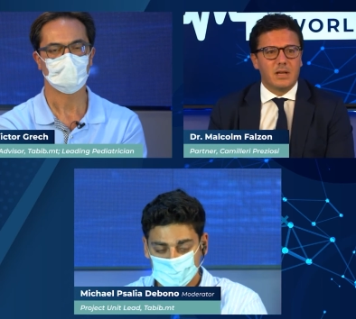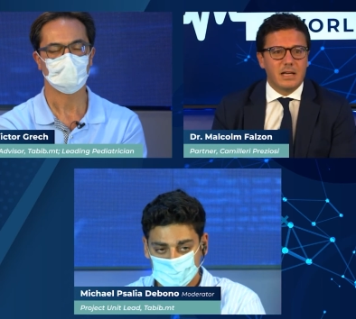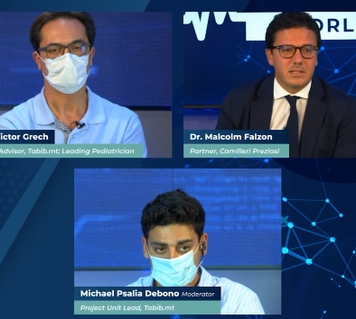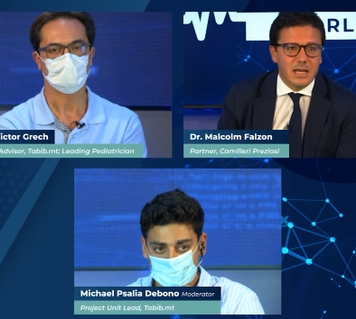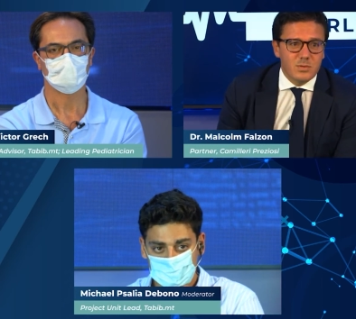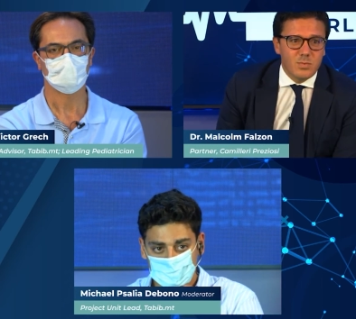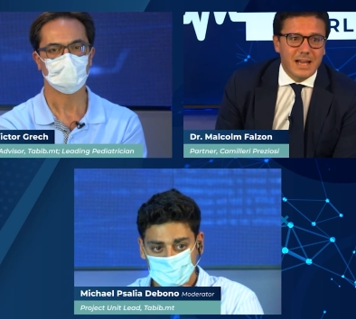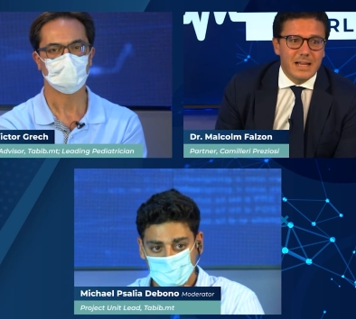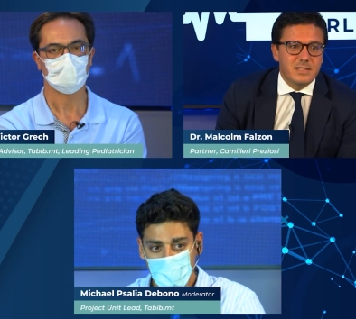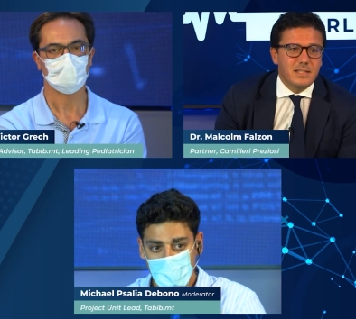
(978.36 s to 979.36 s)
Speaker 1: as, as, we
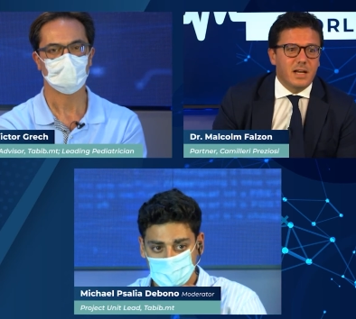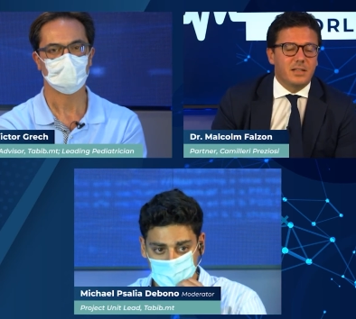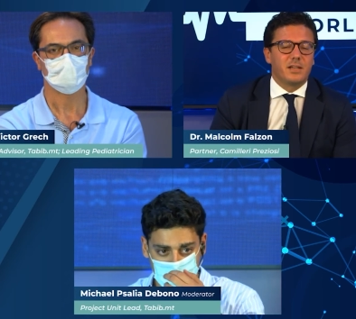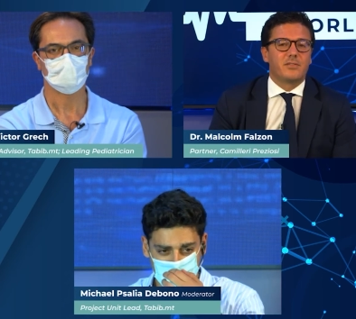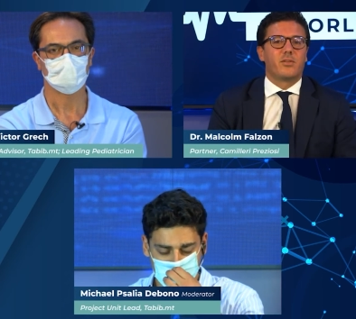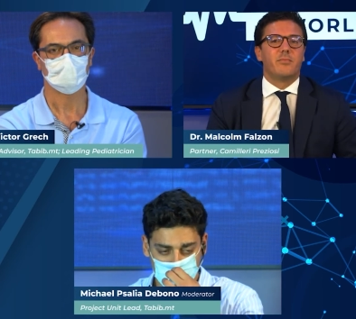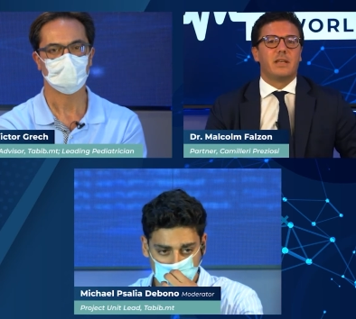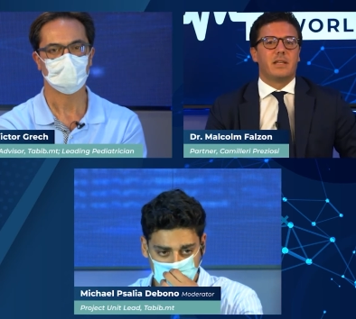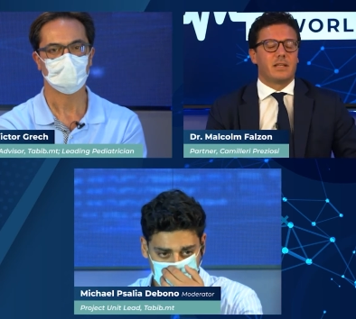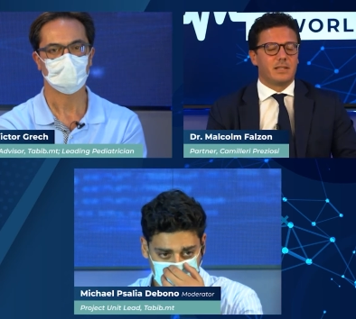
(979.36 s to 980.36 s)
can see, I think from
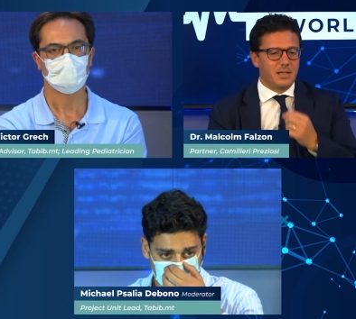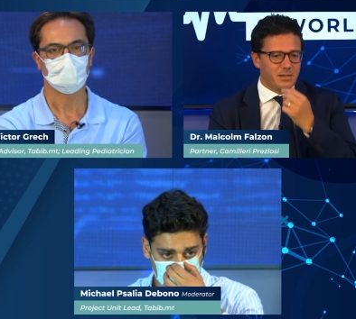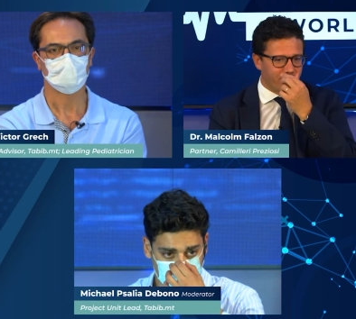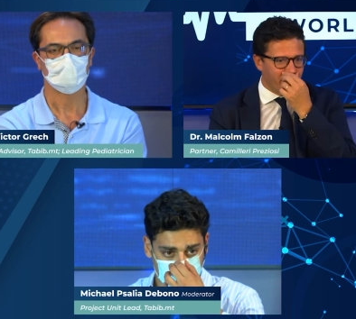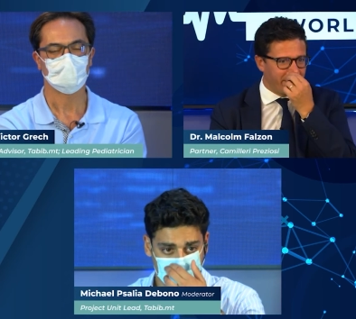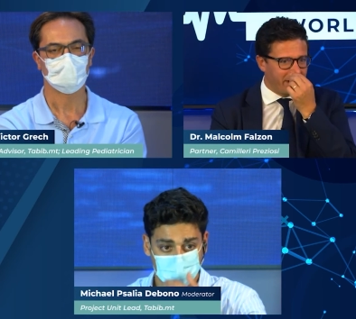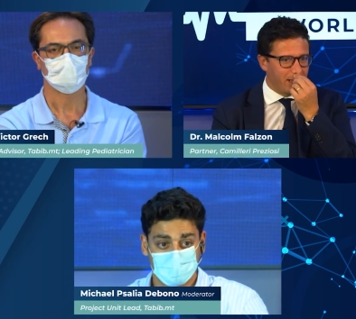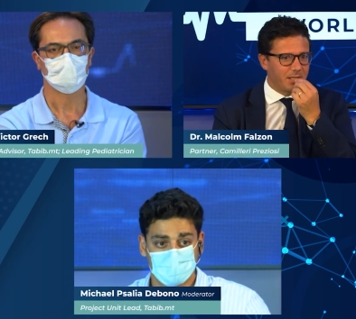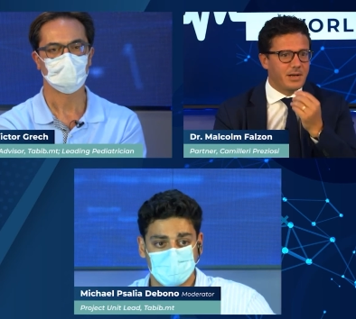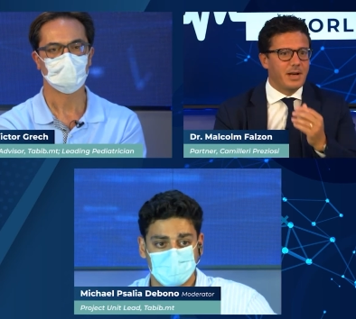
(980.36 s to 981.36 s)
many other from many
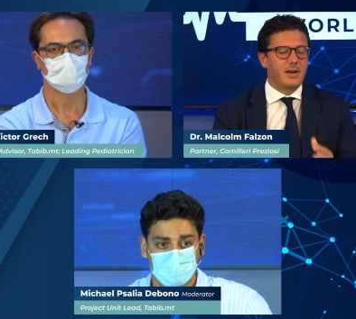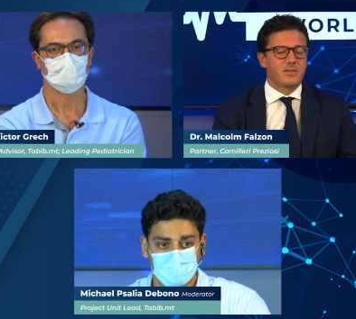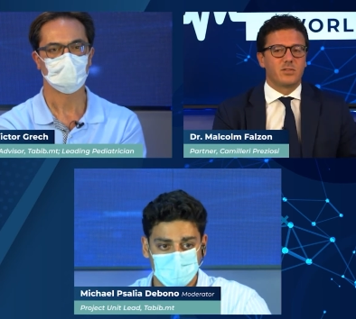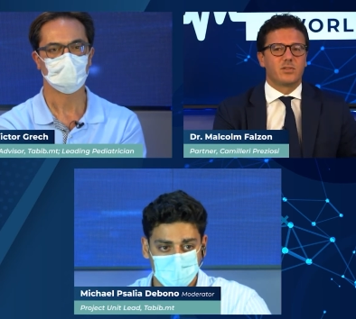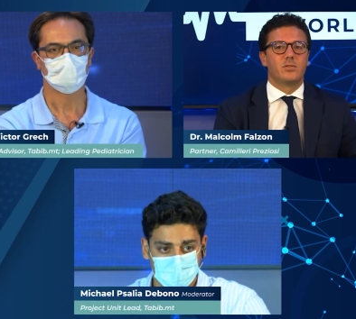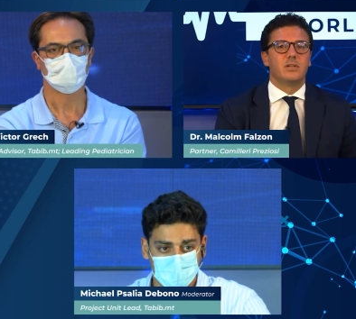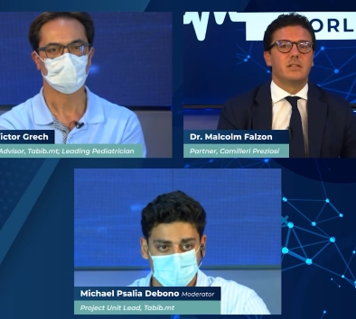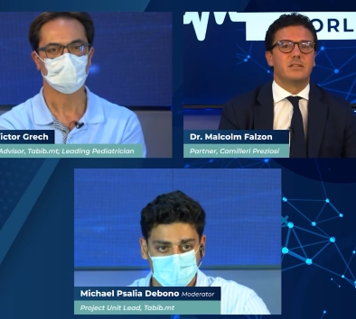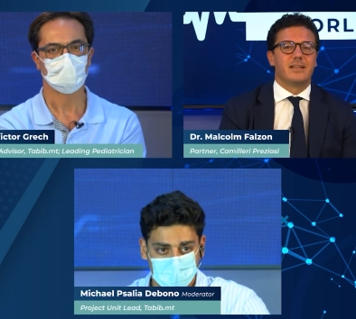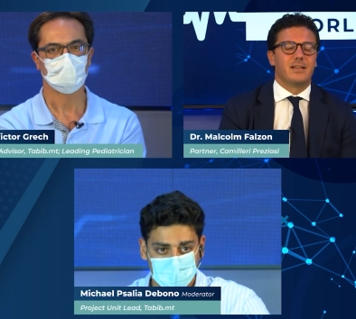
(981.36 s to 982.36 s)
other areas, not
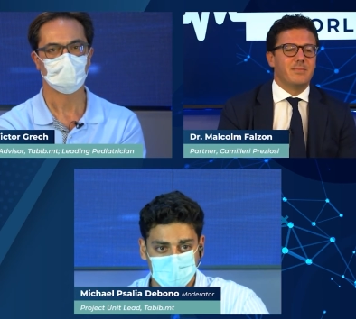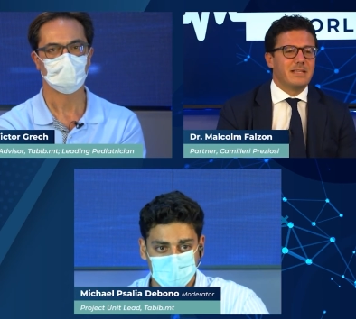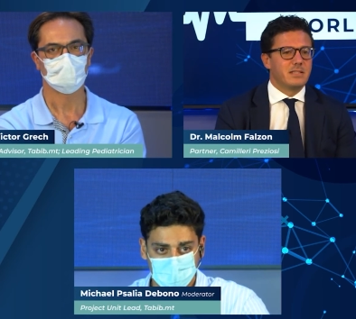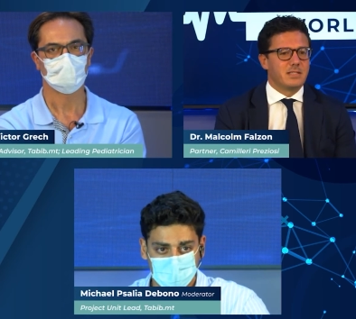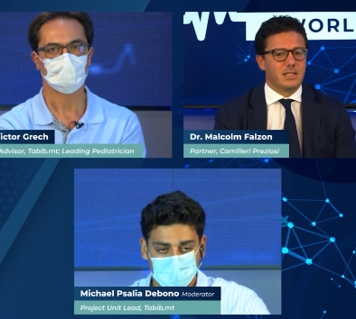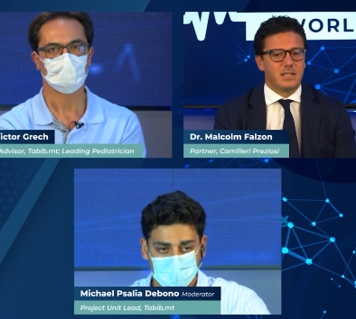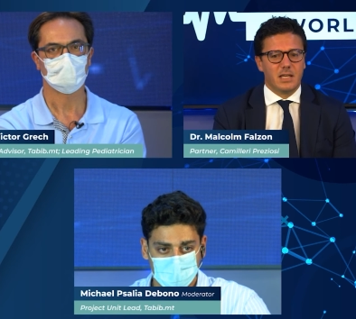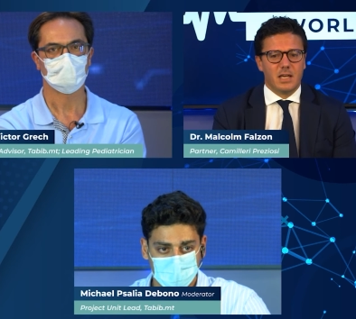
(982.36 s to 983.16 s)
only telemedicine,